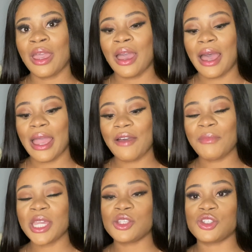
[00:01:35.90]
I have
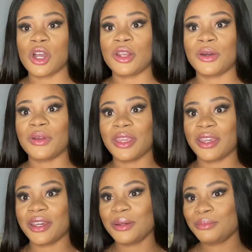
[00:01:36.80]
my journal
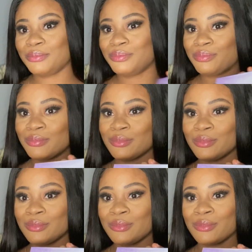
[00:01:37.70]
here
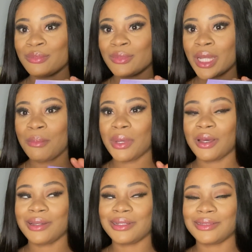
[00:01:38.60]

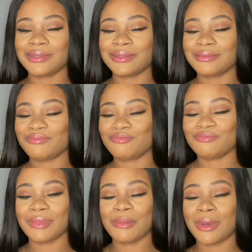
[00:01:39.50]
because
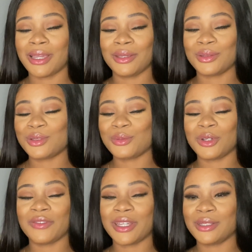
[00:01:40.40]
I'm not a
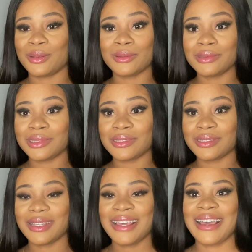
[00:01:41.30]
YouTuber if I don't.
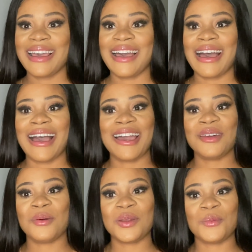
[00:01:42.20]
I
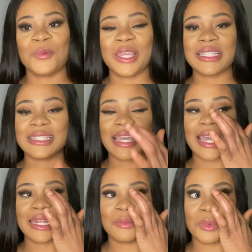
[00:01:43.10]
don't want to waste
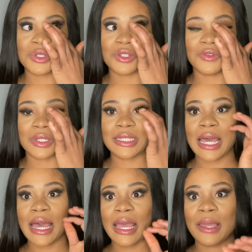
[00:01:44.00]
any much of your
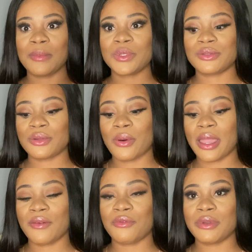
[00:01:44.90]
time, so
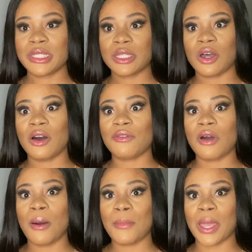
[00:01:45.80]
I have written off my